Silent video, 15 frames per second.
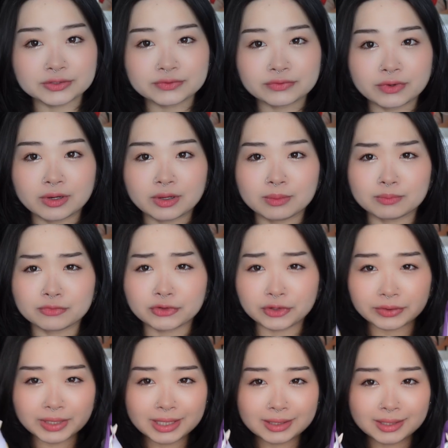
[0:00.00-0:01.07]
from
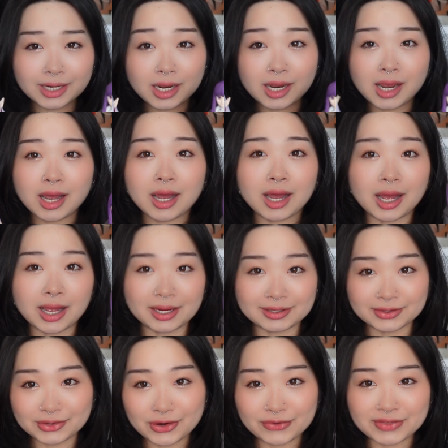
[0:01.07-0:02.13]
Furen. I
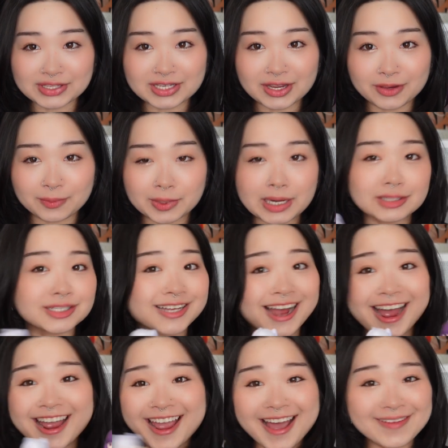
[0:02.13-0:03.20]
don't know if that's how you pronounce it.
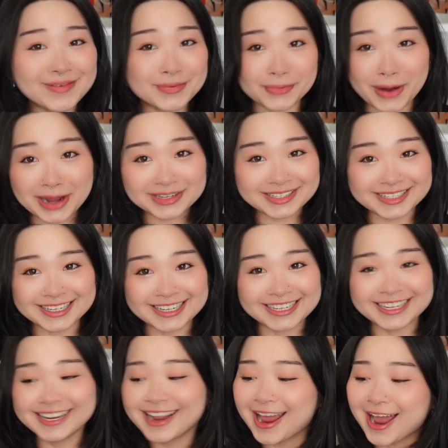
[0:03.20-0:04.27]
I haven't watched
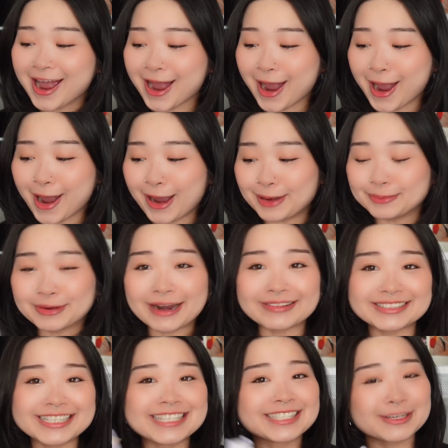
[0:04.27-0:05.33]
it, but I've
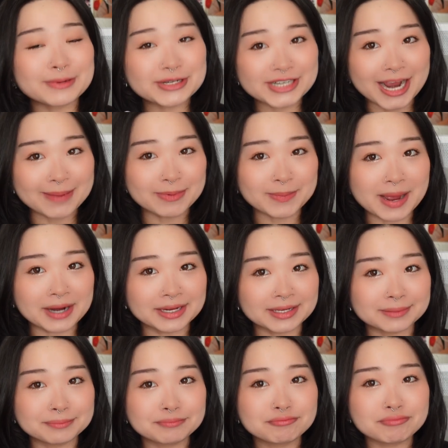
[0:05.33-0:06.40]
seen so much hype about
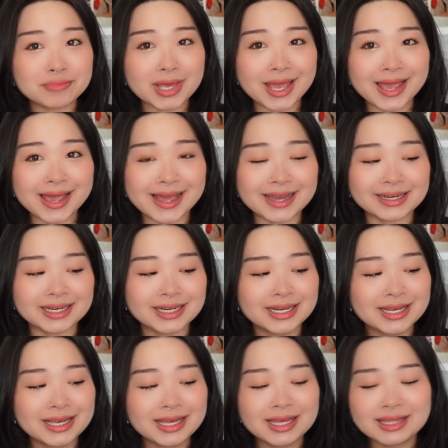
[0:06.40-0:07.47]
it, and
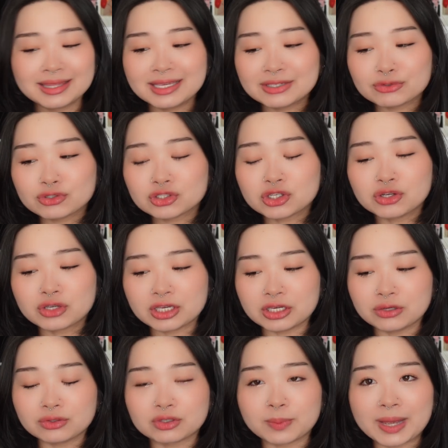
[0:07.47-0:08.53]
these were too
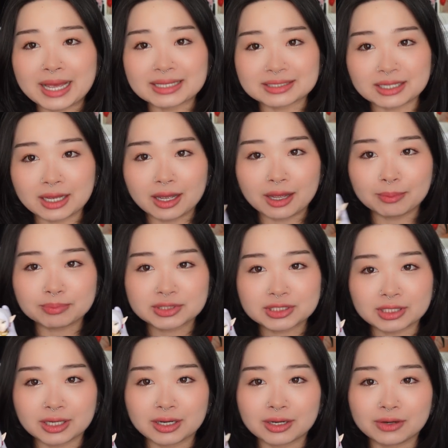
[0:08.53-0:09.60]
cute to pass up,
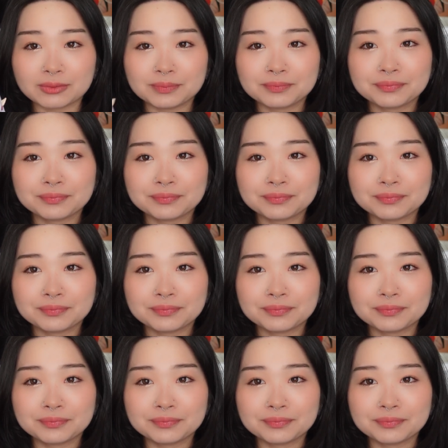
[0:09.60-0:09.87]
so